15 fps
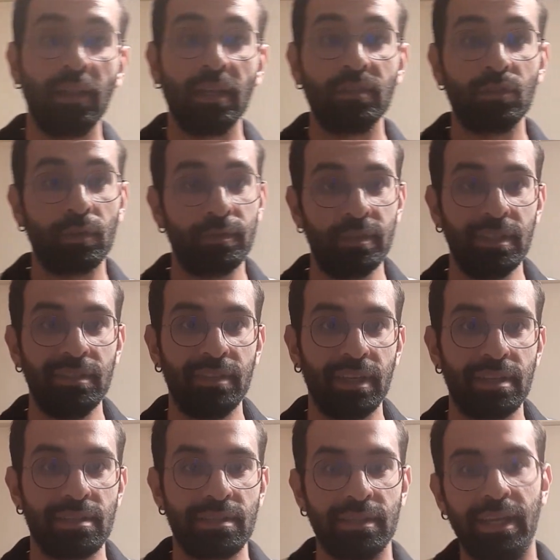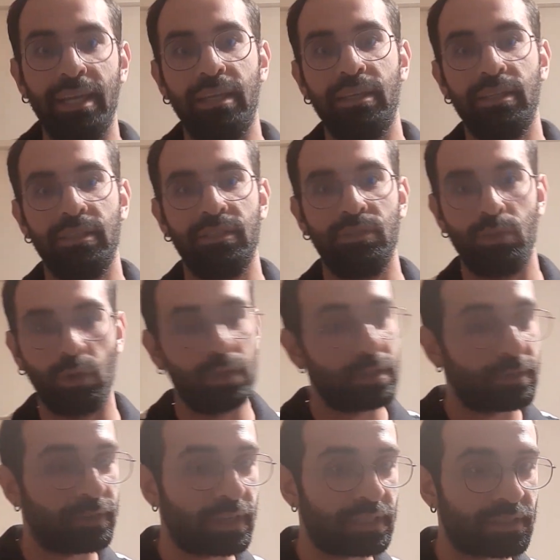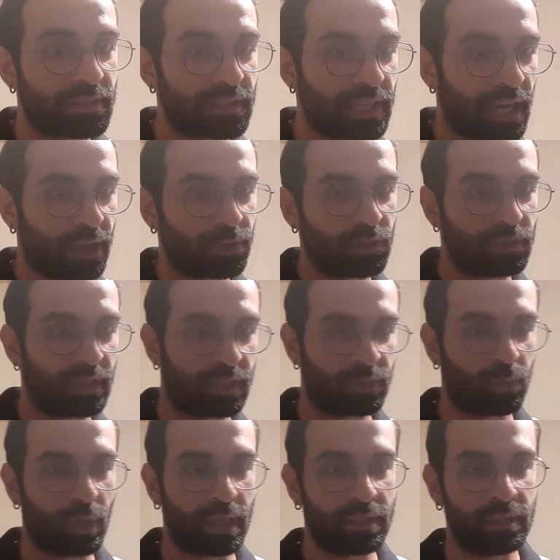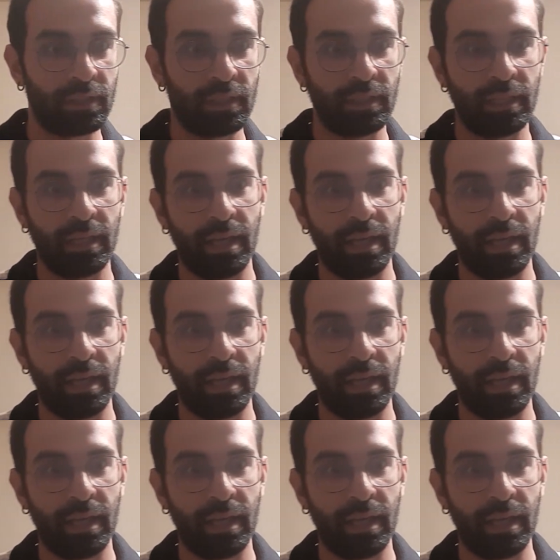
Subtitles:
lots of details like solid phases count as one,